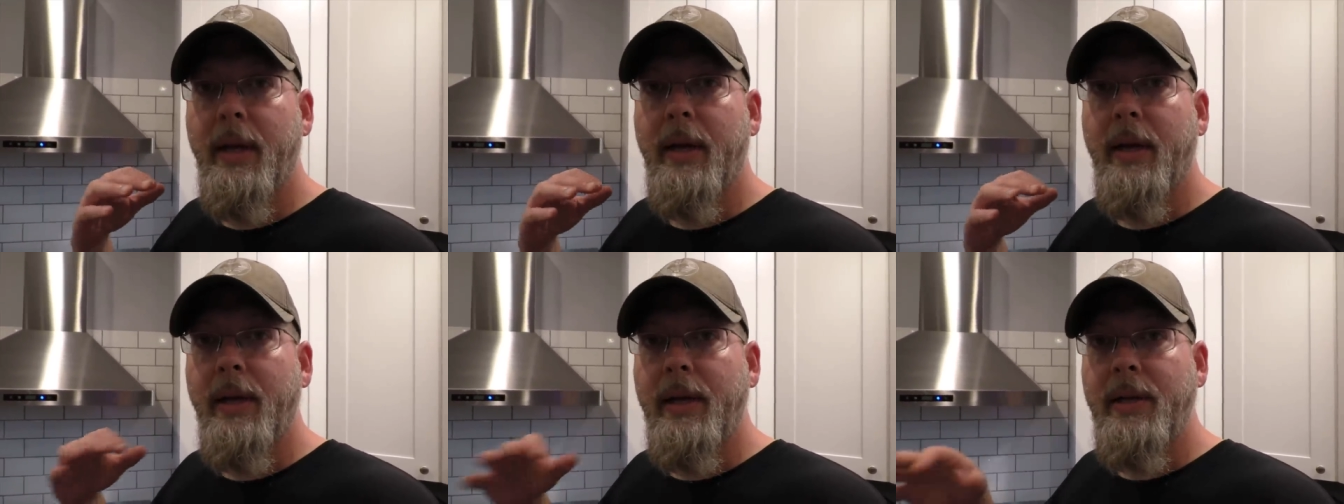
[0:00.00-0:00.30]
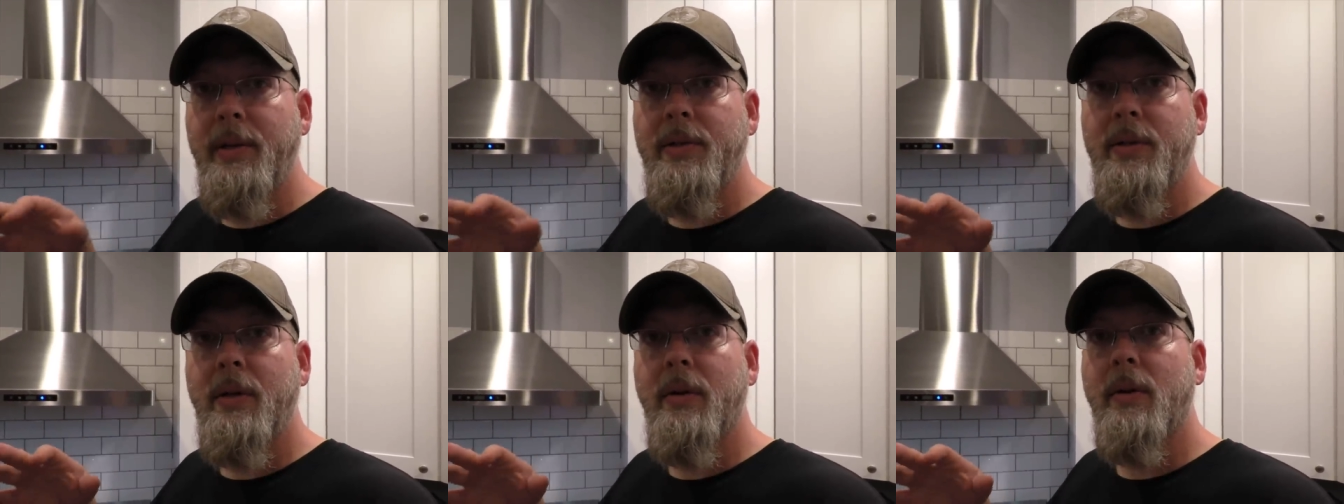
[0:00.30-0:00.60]
it
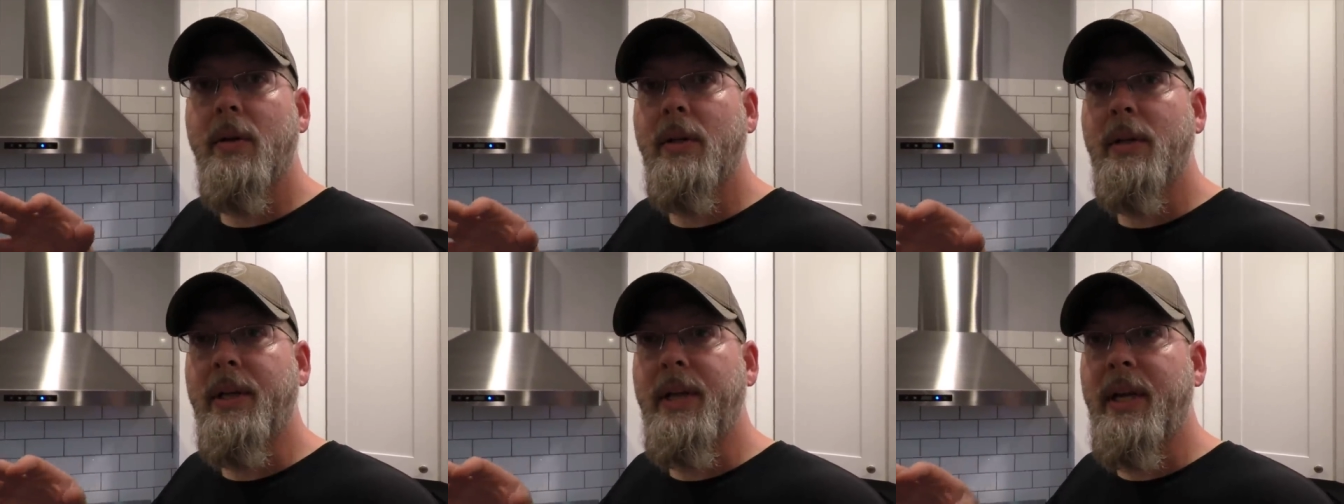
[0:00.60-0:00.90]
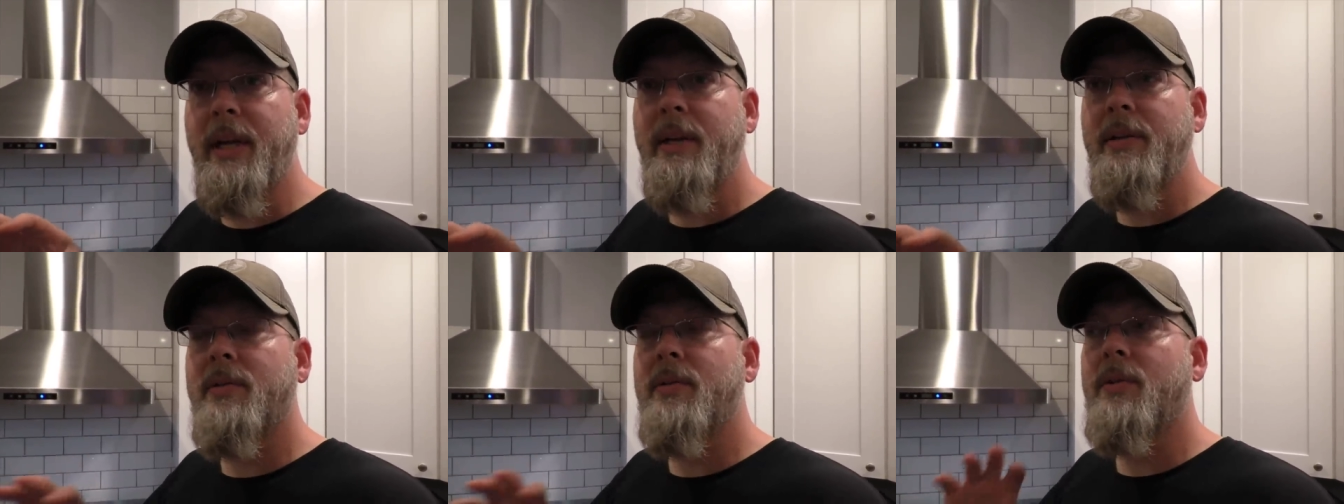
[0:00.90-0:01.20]
easier on the
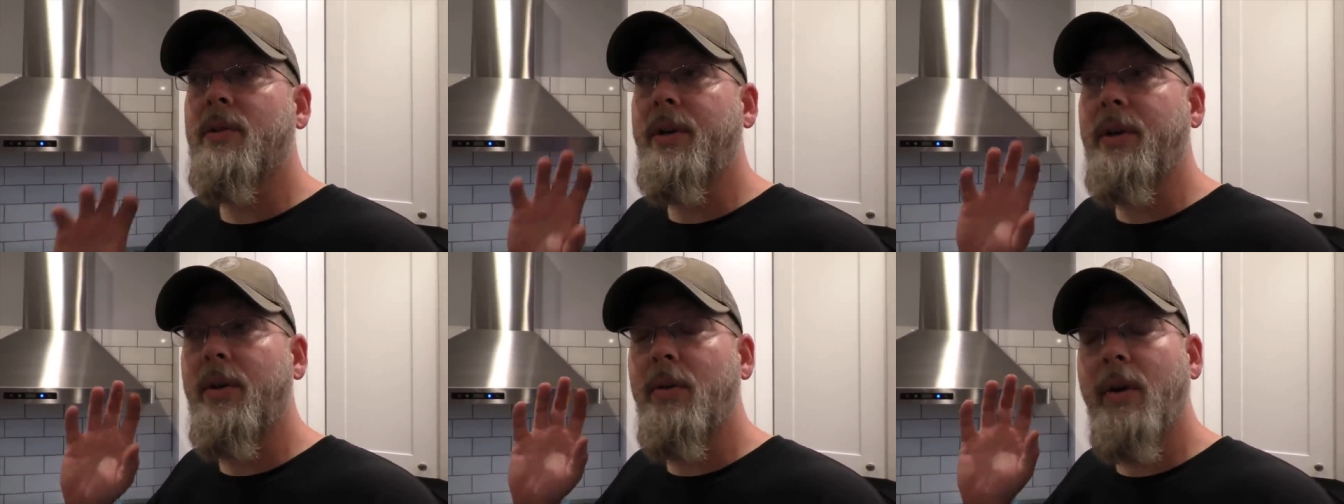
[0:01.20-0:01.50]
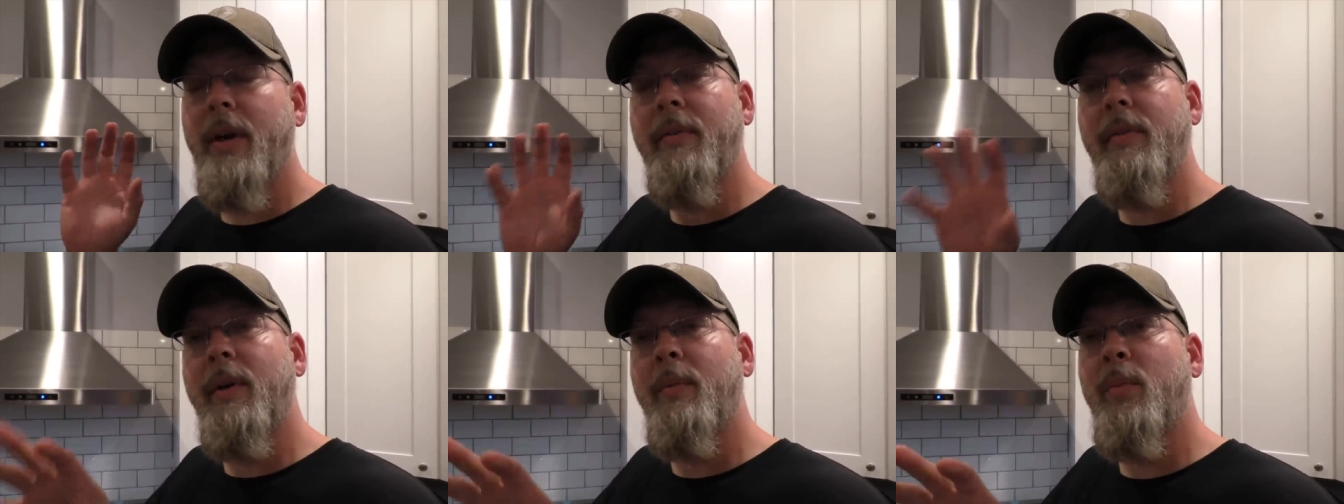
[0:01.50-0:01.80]
yeast so you don't
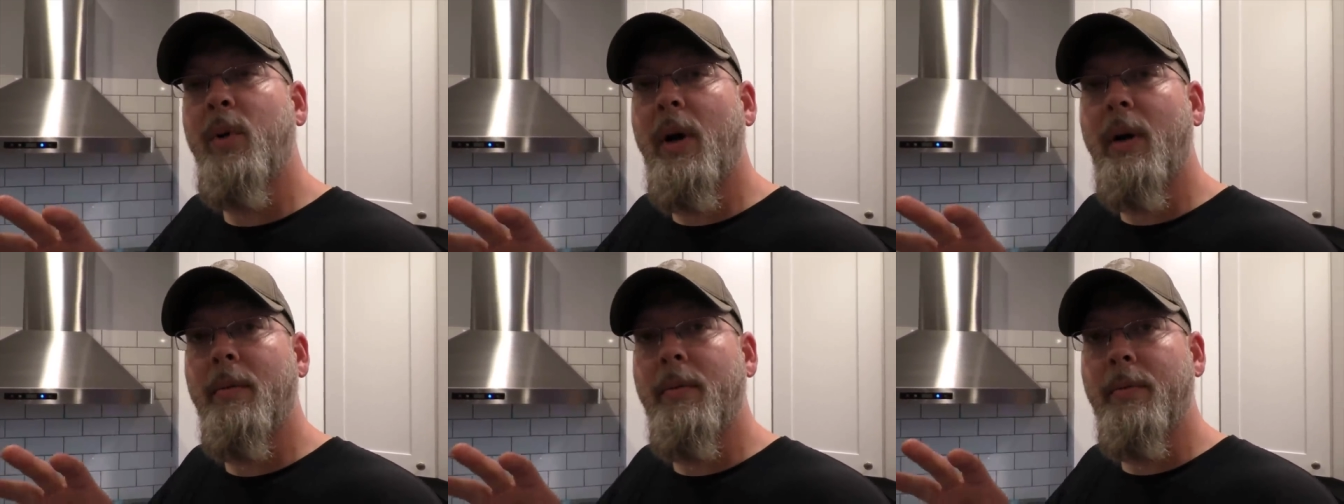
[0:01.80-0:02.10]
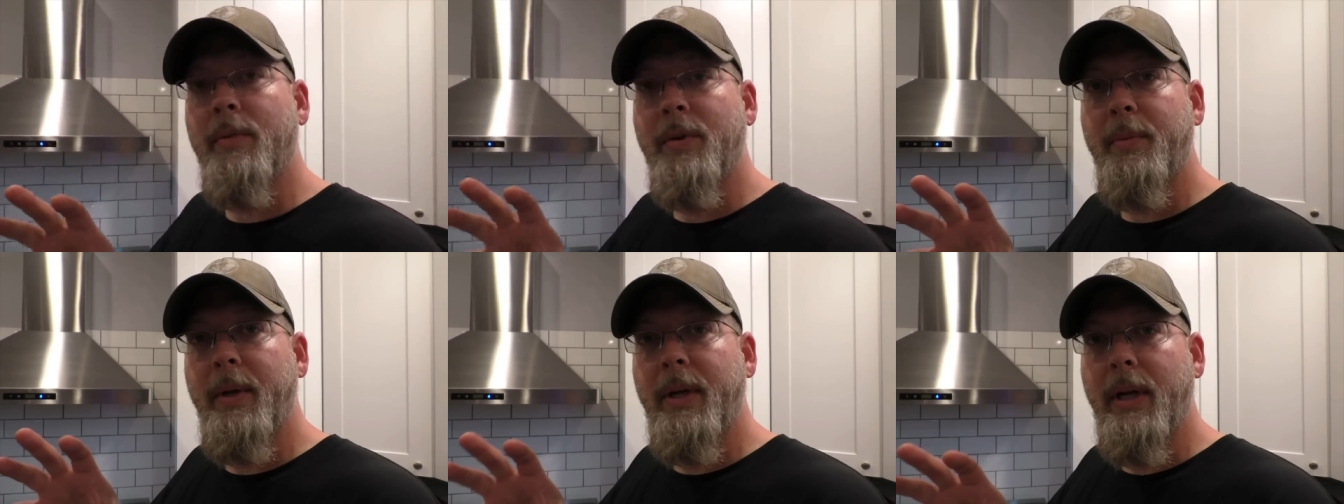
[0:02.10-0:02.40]
have that
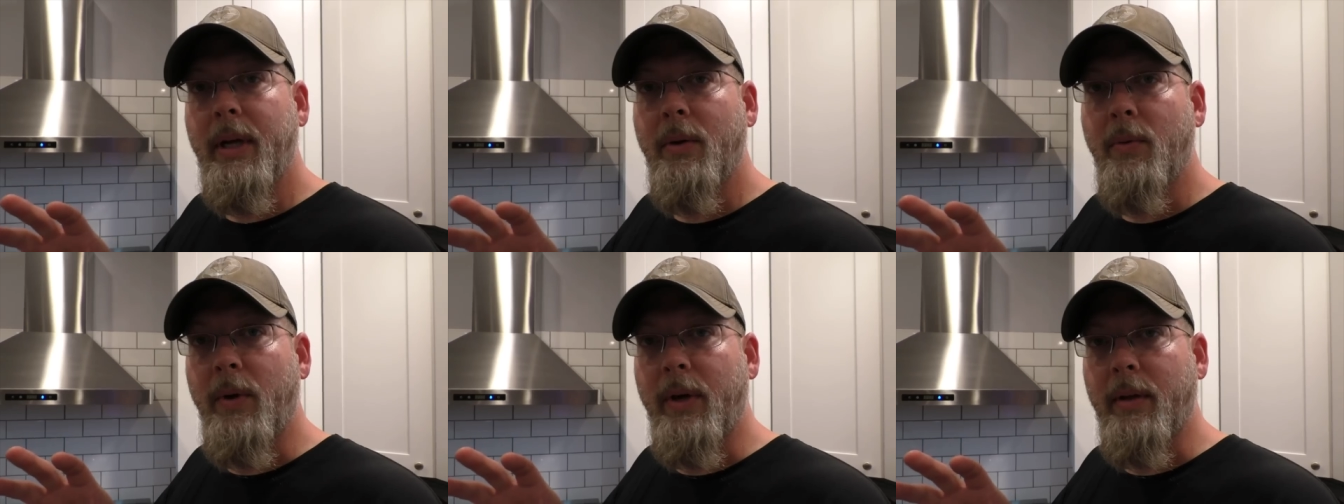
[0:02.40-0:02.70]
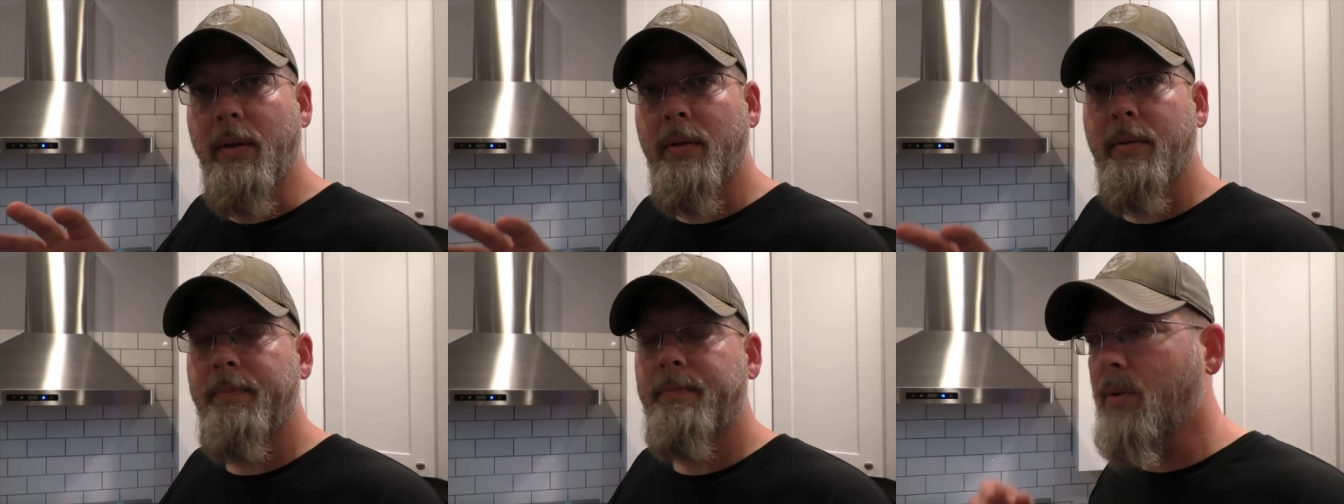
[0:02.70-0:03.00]
problem to begin with.
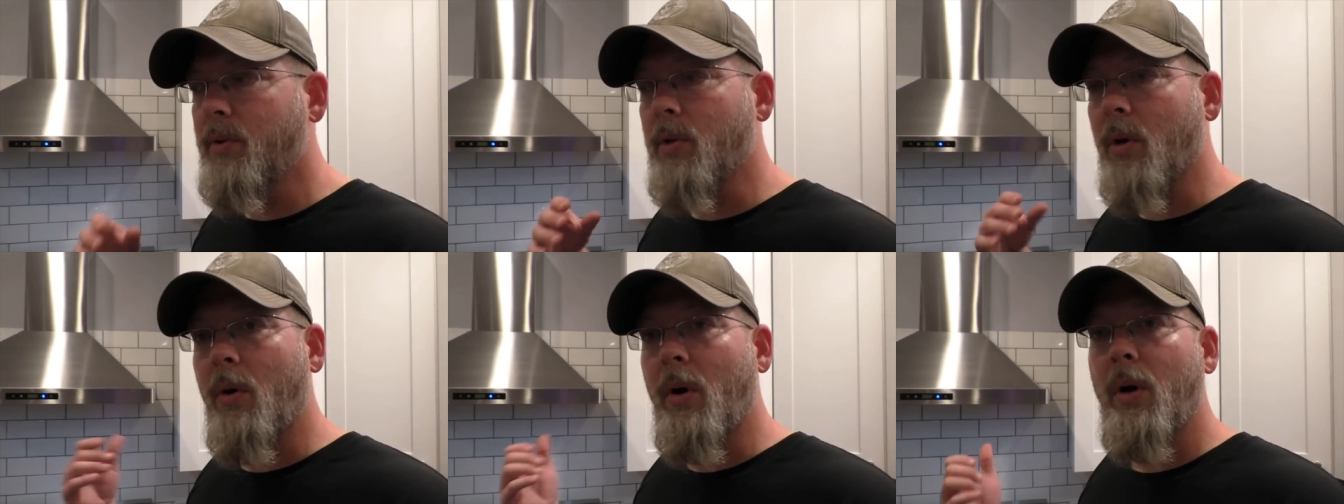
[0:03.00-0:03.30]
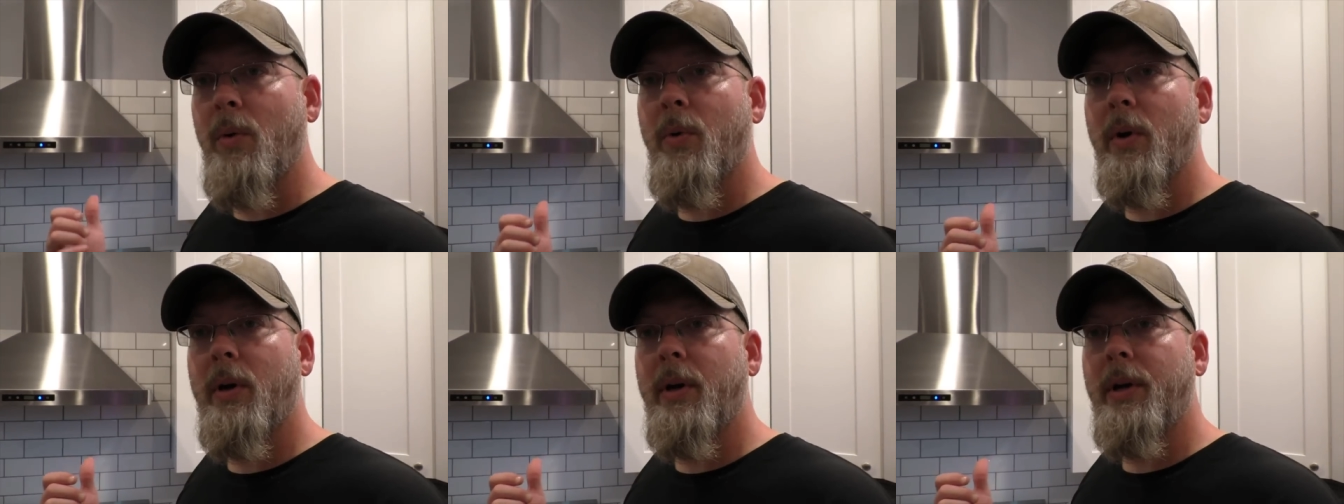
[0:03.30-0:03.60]
So
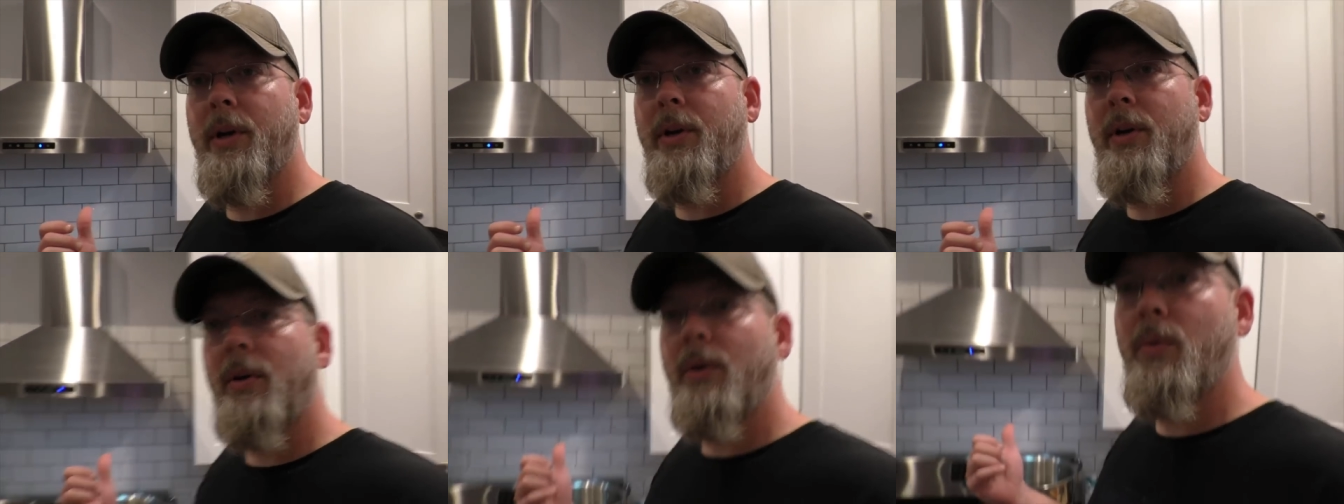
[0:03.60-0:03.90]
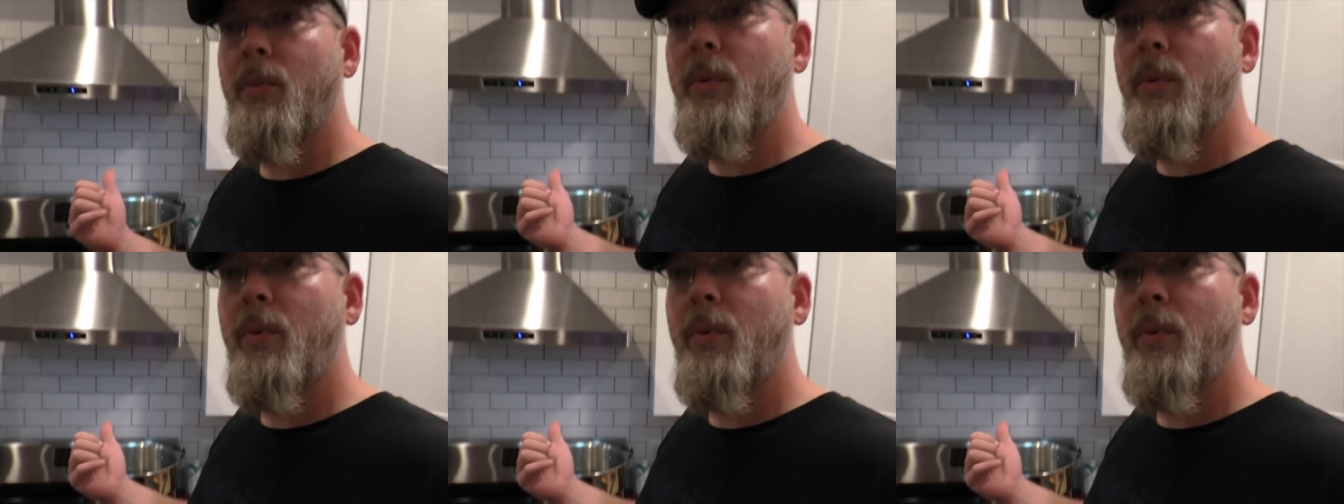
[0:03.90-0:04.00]
all we're gonna do,